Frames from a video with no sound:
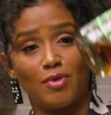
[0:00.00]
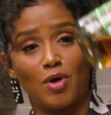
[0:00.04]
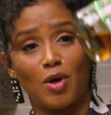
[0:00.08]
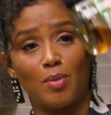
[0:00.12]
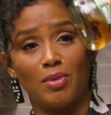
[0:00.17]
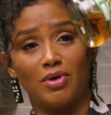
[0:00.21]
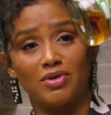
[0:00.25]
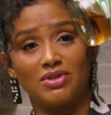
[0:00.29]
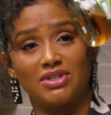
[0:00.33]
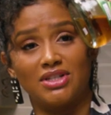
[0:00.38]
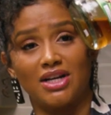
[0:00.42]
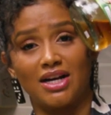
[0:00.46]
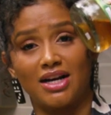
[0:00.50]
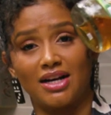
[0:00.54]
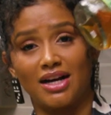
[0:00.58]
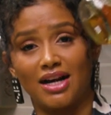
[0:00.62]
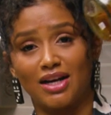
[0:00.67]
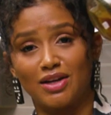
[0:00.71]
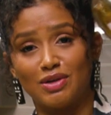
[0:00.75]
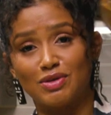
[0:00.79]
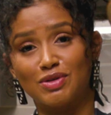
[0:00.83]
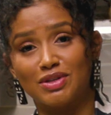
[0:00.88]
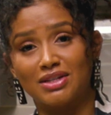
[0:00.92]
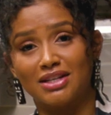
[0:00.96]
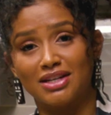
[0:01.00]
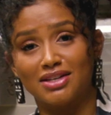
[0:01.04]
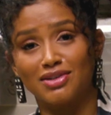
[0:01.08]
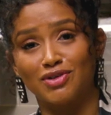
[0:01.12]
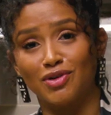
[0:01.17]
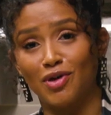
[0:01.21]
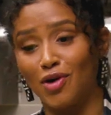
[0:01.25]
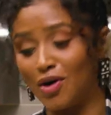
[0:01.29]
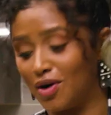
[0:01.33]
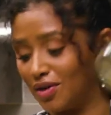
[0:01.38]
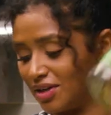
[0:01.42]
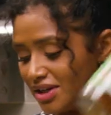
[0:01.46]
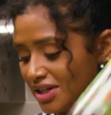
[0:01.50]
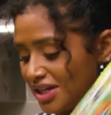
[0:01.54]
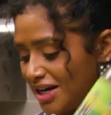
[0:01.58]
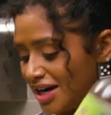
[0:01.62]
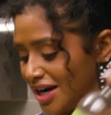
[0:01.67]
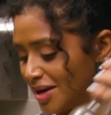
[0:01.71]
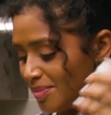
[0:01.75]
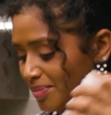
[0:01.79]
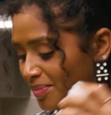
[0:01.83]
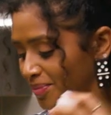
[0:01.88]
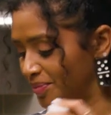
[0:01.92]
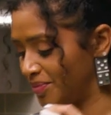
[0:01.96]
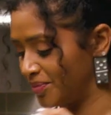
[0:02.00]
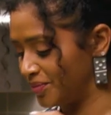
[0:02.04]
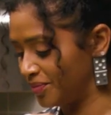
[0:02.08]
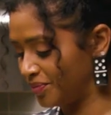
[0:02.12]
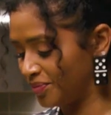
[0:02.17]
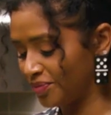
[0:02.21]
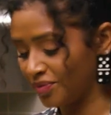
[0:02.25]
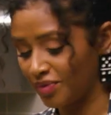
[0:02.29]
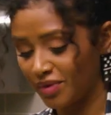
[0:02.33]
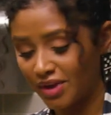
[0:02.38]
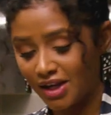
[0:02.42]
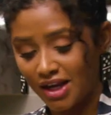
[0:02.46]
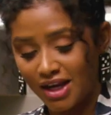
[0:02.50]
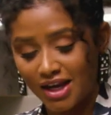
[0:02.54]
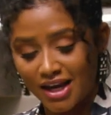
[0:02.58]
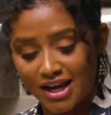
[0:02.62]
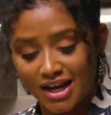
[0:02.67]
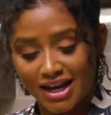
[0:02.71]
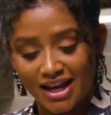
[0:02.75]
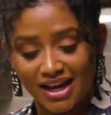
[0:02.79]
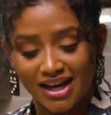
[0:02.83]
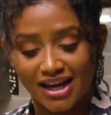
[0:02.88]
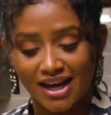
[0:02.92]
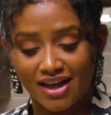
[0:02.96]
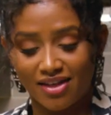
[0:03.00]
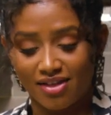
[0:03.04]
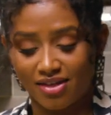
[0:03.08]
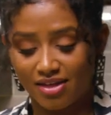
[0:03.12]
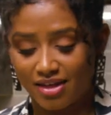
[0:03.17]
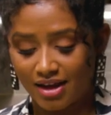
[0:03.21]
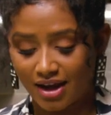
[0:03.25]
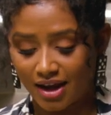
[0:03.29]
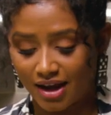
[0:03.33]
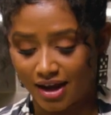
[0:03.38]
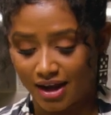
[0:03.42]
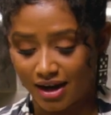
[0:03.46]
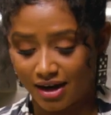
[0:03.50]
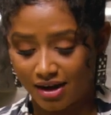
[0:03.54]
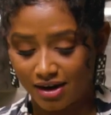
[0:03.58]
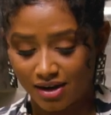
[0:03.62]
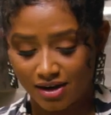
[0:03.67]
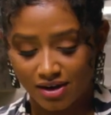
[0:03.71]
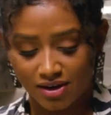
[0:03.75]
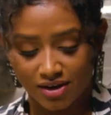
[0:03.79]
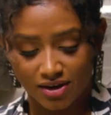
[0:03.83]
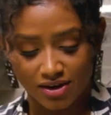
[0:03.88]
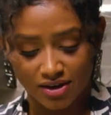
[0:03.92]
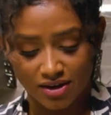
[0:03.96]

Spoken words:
almost done. I use this all the time. And then